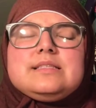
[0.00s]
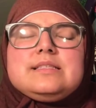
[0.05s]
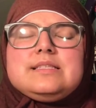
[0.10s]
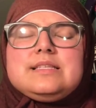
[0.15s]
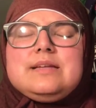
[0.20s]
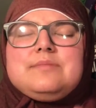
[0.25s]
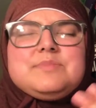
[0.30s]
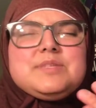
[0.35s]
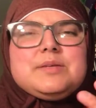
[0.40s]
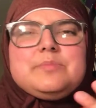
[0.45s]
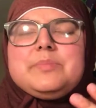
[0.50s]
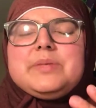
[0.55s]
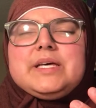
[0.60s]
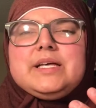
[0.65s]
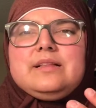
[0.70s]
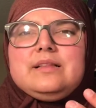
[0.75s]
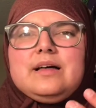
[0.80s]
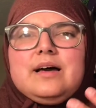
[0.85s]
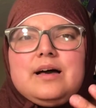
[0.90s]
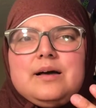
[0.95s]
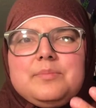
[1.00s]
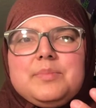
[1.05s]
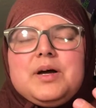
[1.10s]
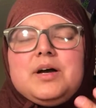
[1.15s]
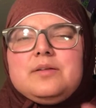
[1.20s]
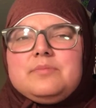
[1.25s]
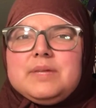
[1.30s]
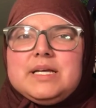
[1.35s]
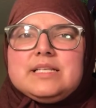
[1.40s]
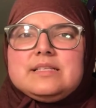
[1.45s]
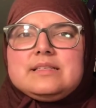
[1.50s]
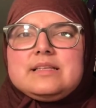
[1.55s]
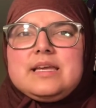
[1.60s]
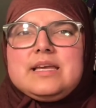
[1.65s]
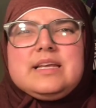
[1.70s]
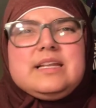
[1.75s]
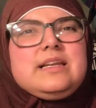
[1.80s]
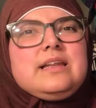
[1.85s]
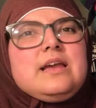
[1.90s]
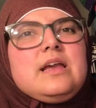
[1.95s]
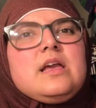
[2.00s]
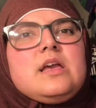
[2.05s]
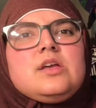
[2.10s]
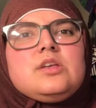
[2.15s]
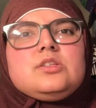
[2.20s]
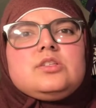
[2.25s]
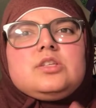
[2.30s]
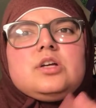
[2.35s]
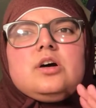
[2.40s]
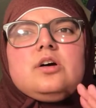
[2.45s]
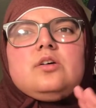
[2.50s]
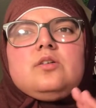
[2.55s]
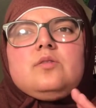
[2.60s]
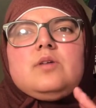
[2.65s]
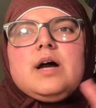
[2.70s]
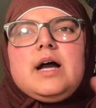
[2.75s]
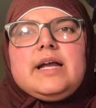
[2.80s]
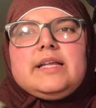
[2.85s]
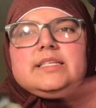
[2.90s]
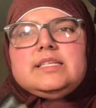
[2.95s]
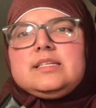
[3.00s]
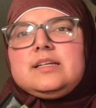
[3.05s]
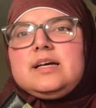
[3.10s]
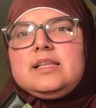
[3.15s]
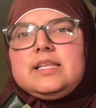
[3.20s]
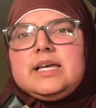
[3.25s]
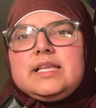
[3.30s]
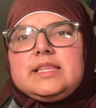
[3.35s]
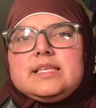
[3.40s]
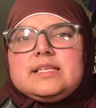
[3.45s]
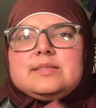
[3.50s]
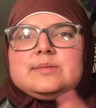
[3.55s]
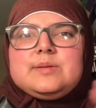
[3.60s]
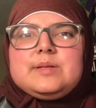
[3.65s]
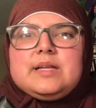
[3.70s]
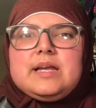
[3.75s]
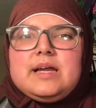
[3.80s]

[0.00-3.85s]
seem to pill up on my skin, so I did not like this one.